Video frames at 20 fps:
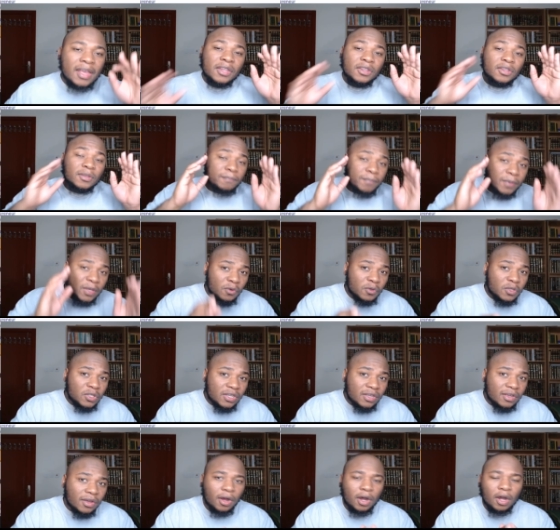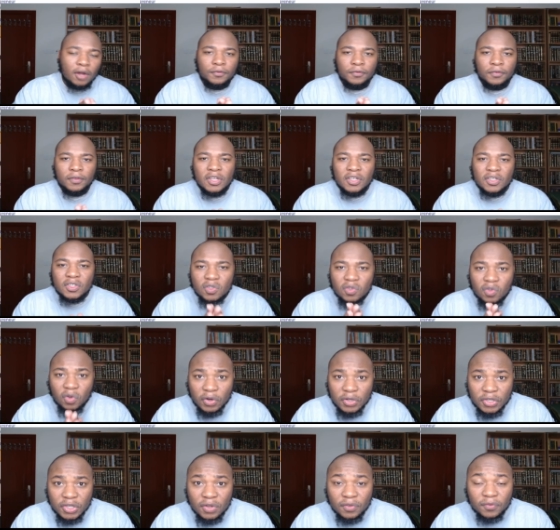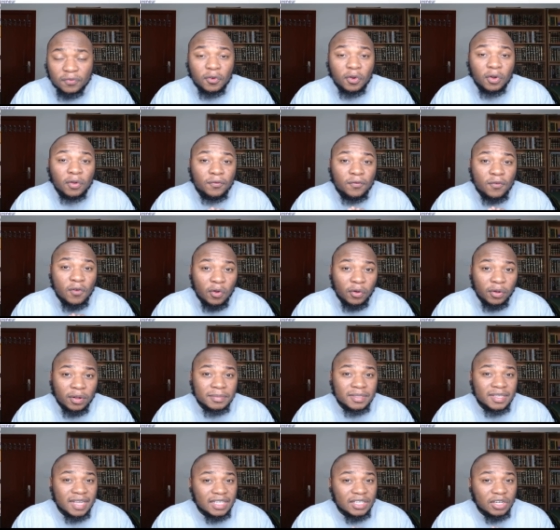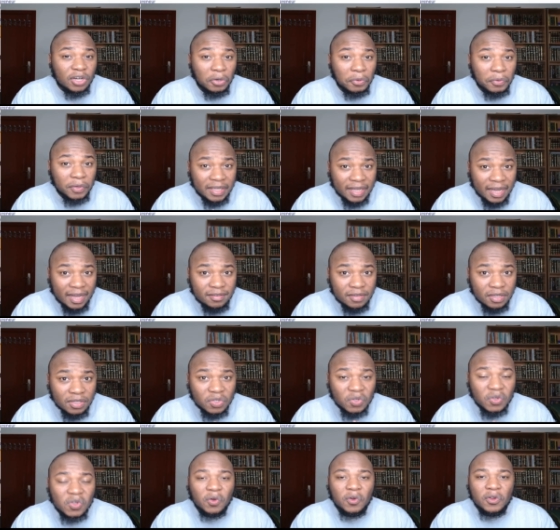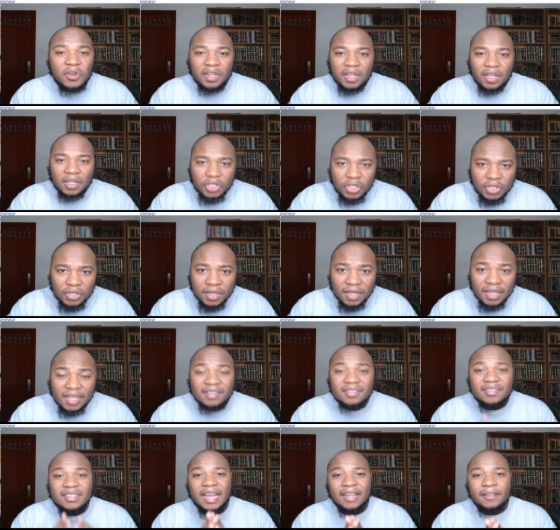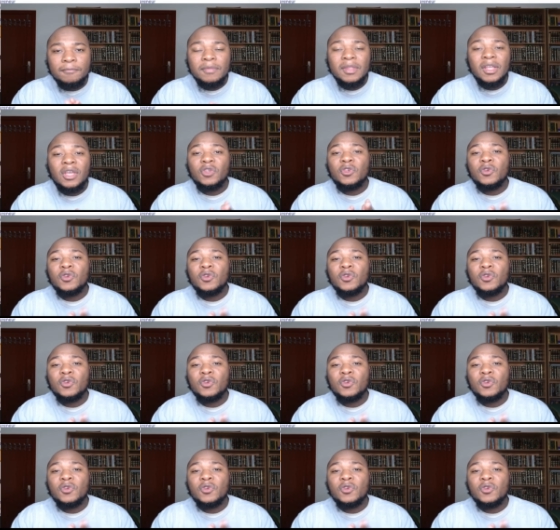The beauty of searching for forums that are related to your niche is that